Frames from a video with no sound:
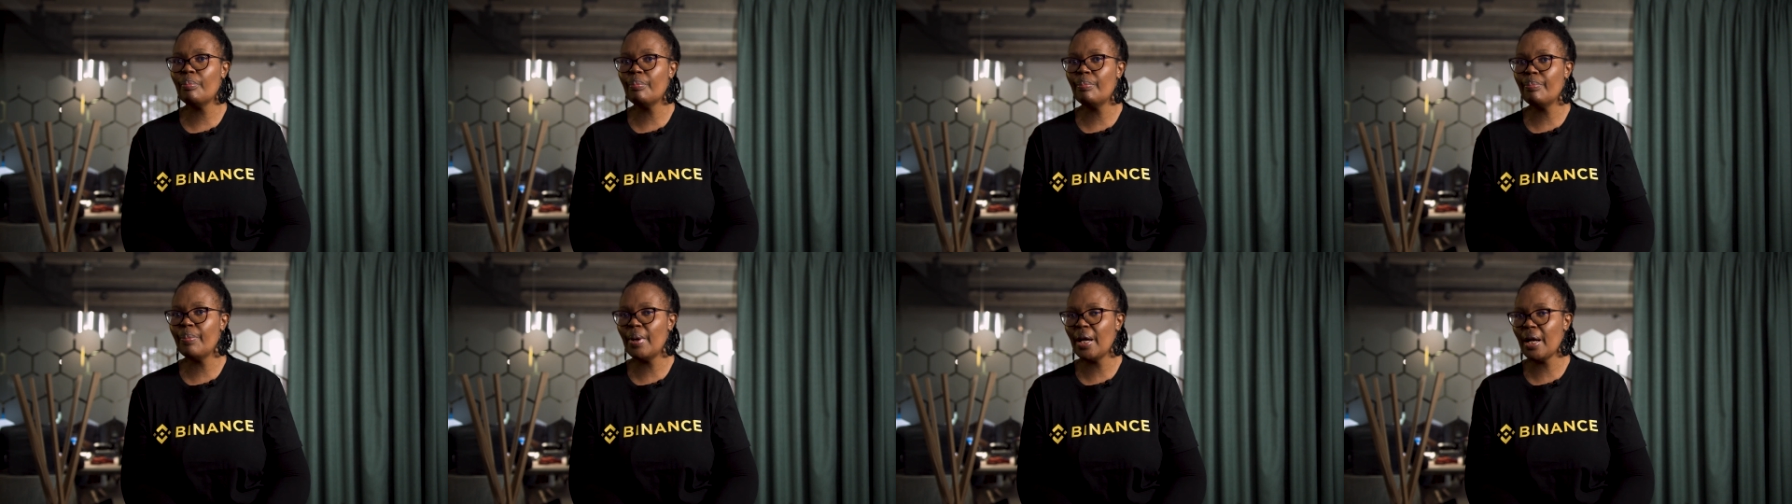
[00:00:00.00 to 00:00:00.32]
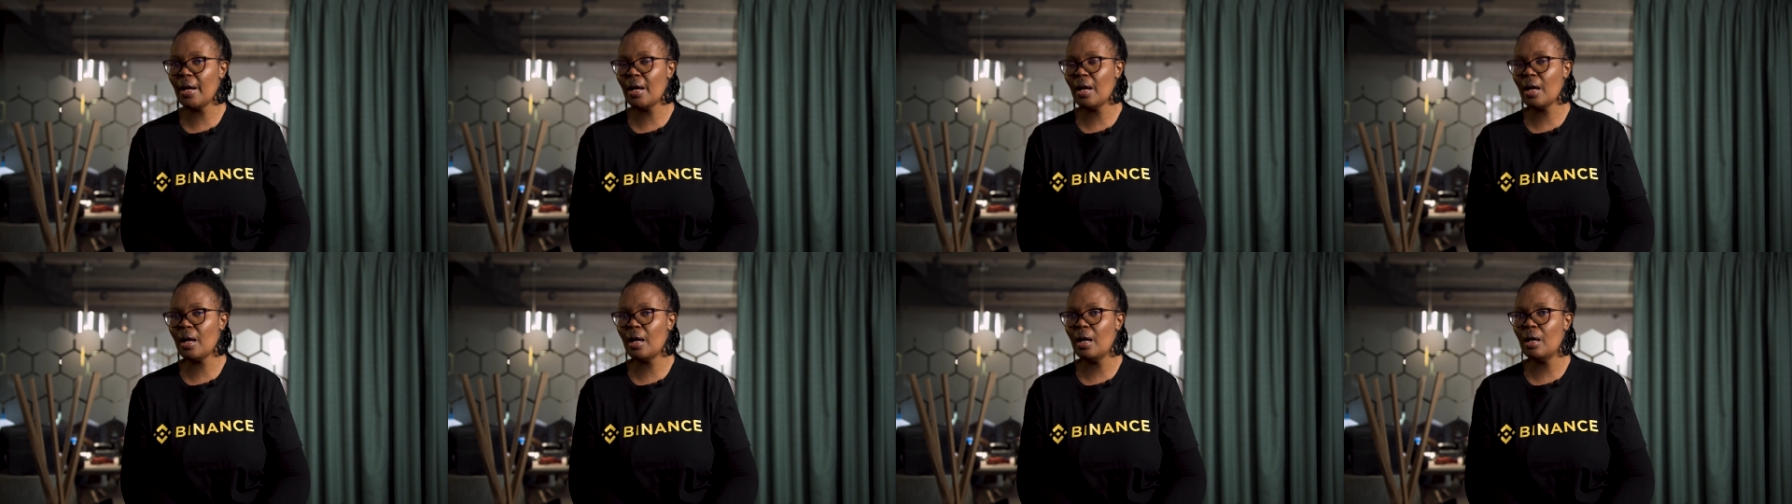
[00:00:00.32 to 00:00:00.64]
bank
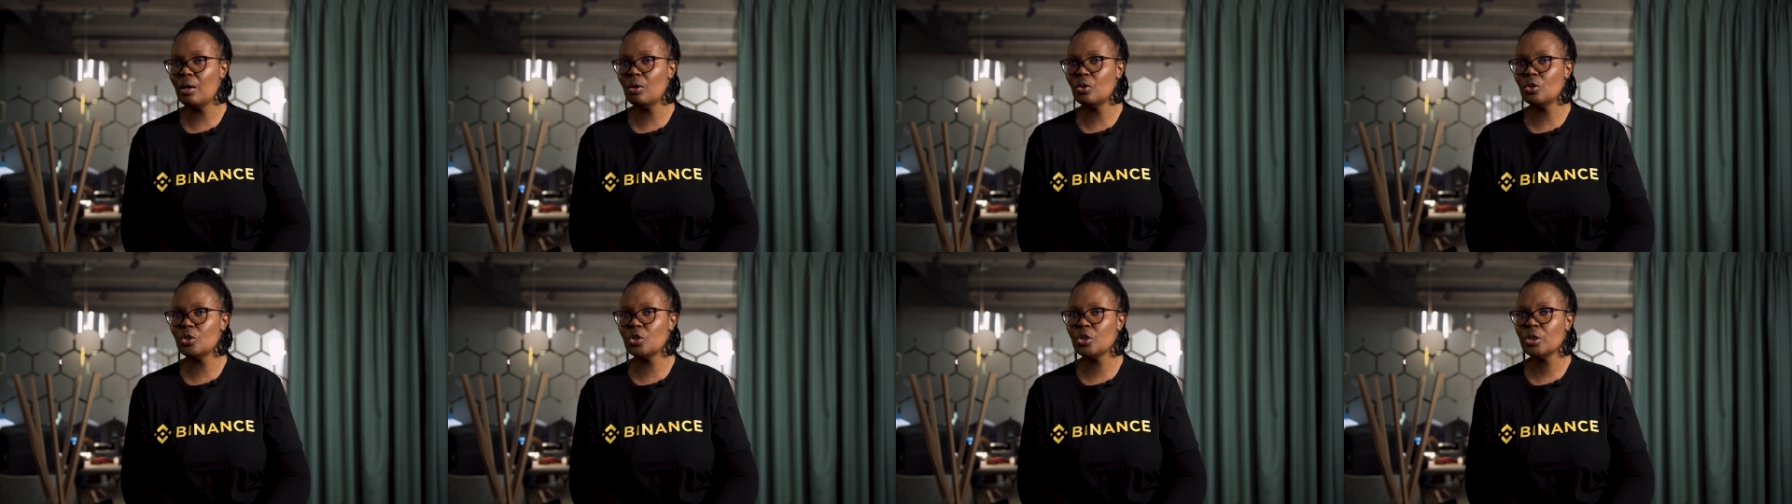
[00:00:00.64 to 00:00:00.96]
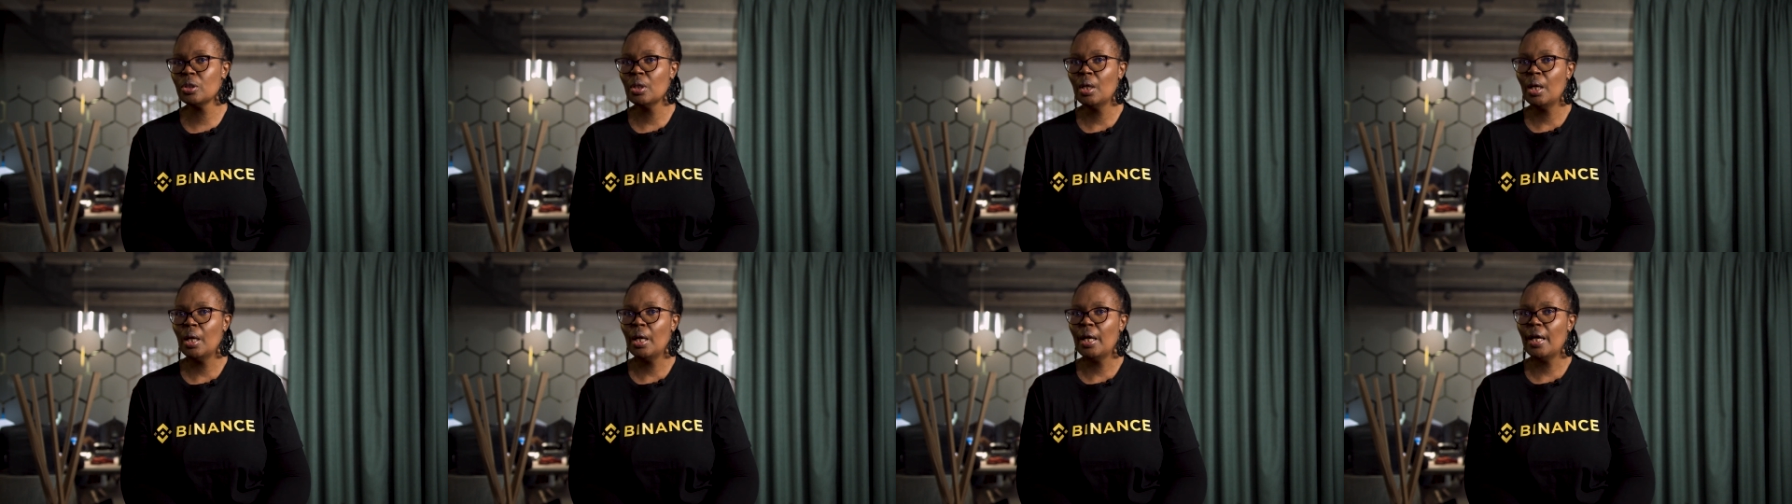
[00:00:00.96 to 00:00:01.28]
accounts
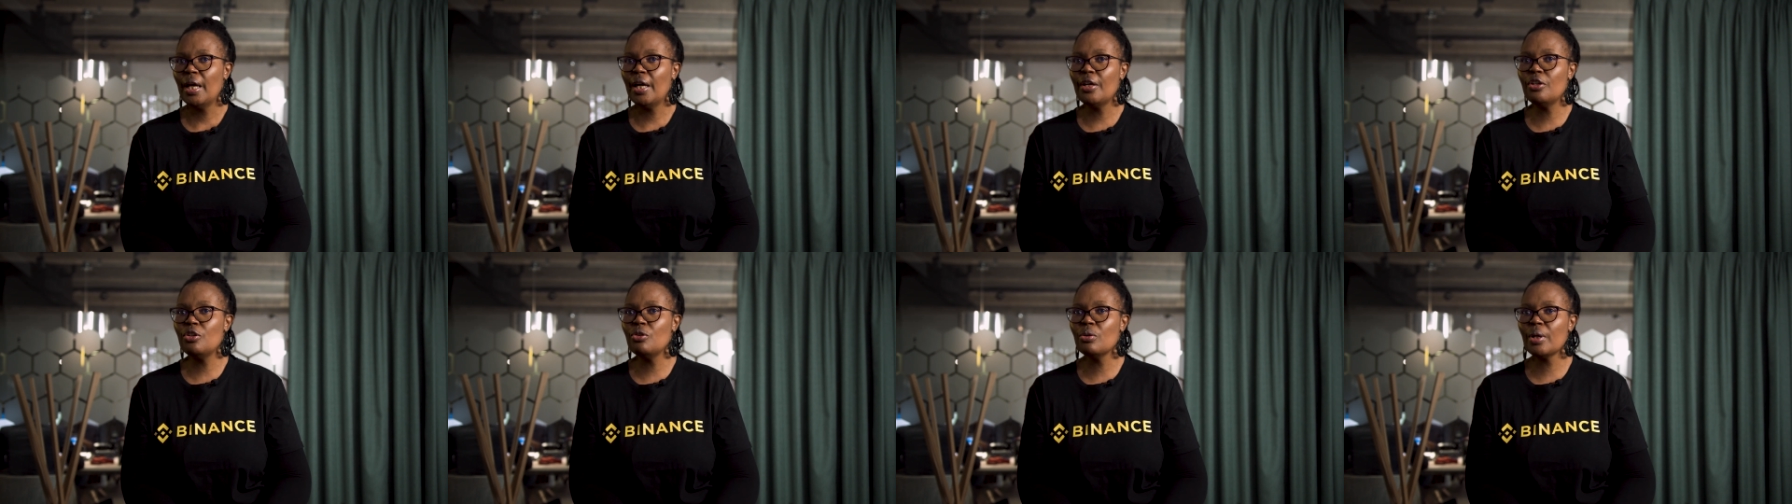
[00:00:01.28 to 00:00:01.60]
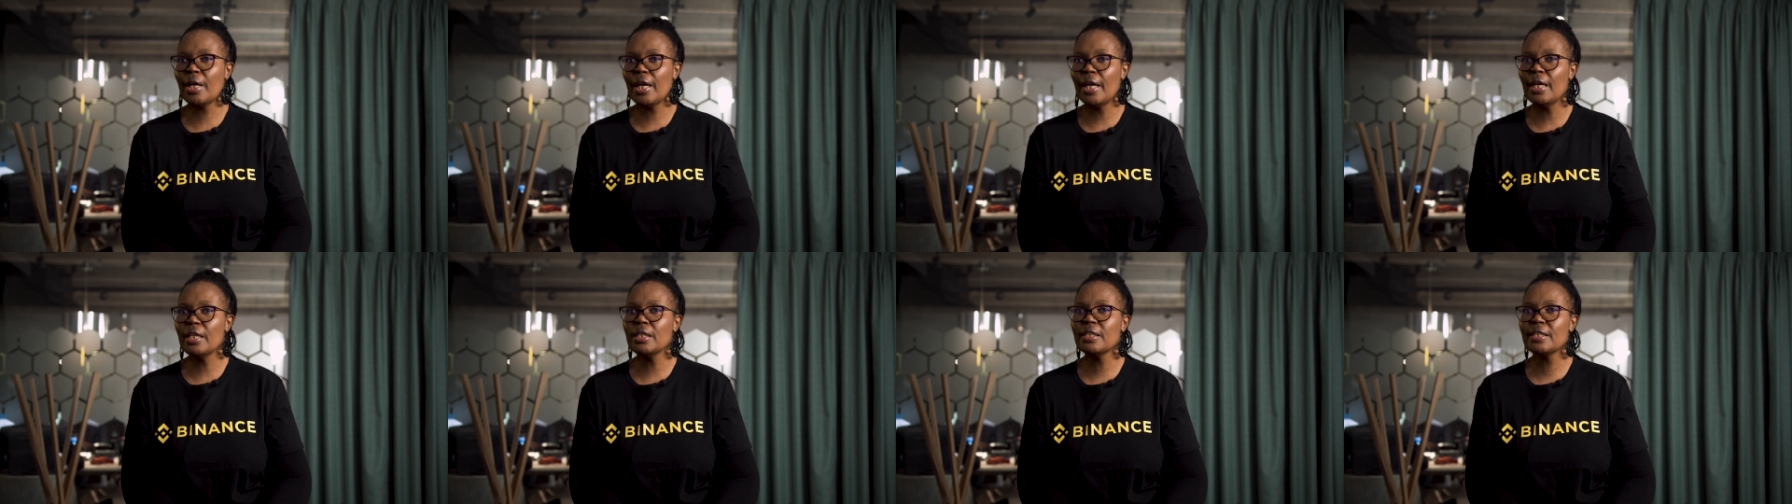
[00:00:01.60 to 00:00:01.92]
and you
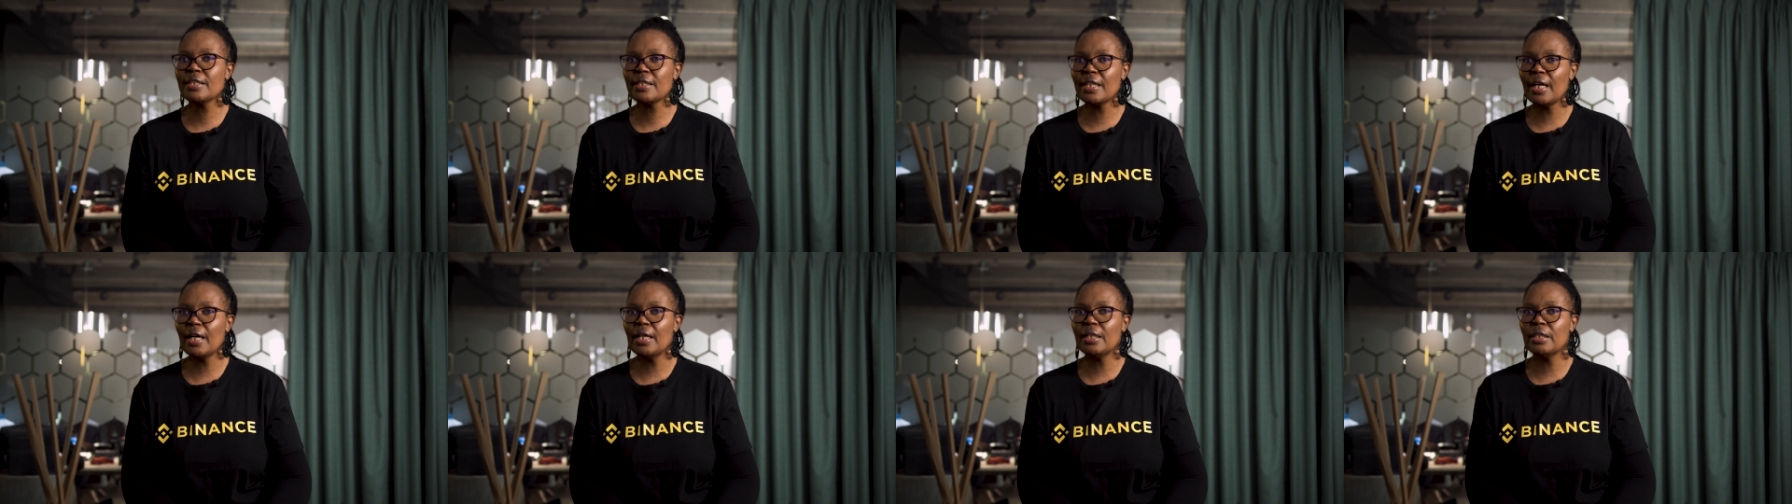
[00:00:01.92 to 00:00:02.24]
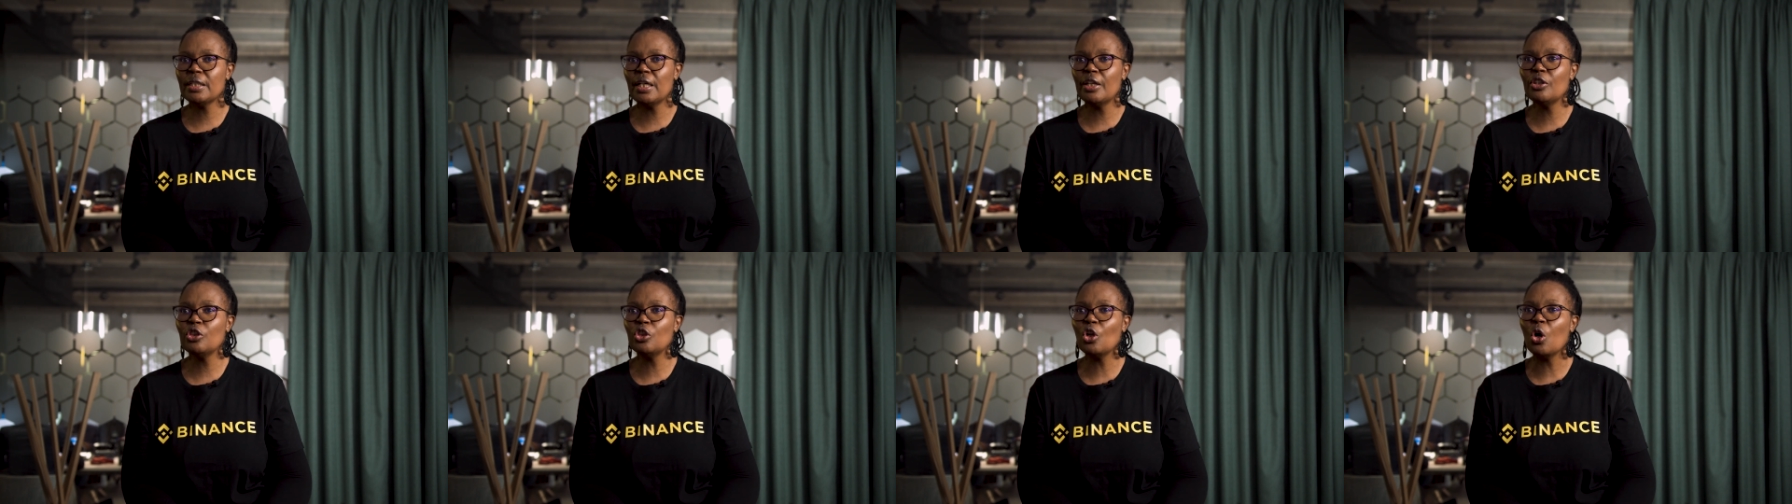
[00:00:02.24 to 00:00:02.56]
can start
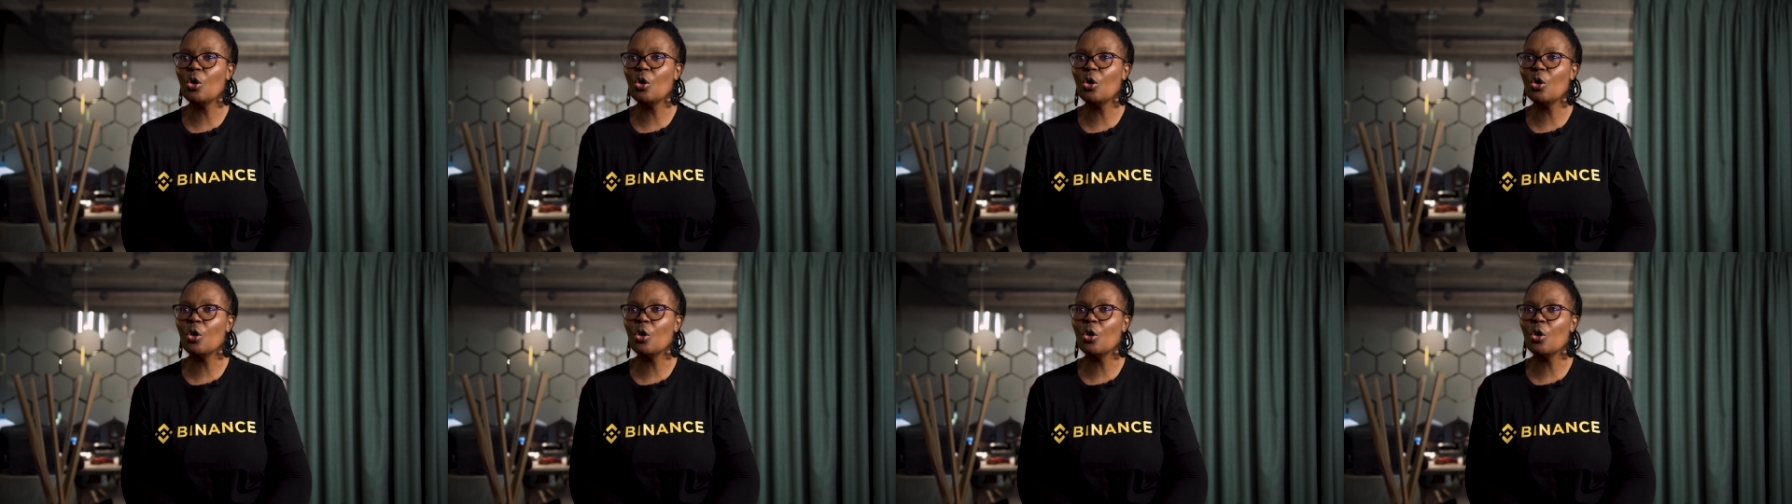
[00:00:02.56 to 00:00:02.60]
and